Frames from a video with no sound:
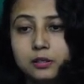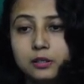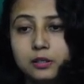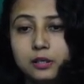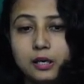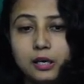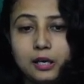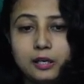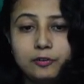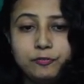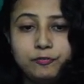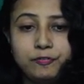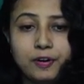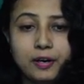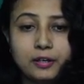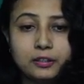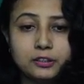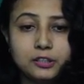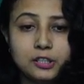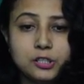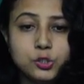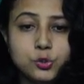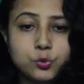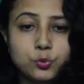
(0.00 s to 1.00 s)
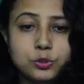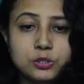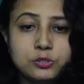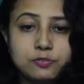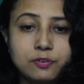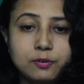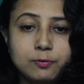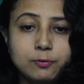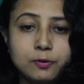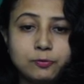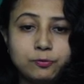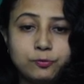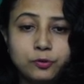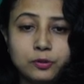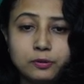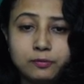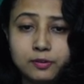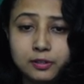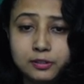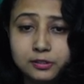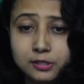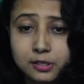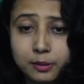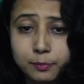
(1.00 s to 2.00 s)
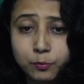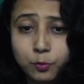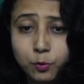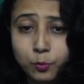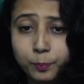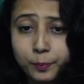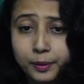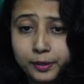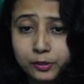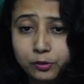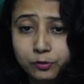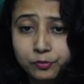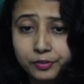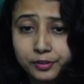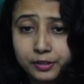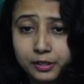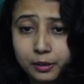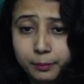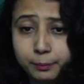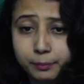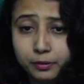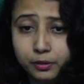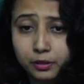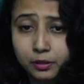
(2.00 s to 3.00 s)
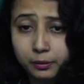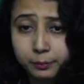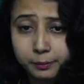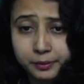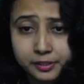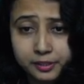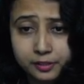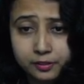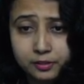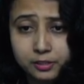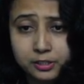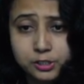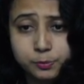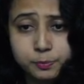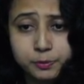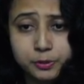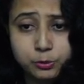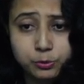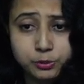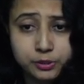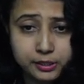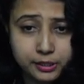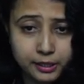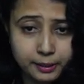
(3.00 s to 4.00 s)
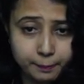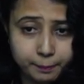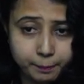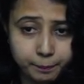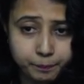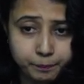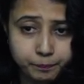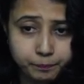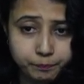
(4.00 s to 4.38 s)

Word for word: and factors which favor, favor the movement of uh, minerals between them.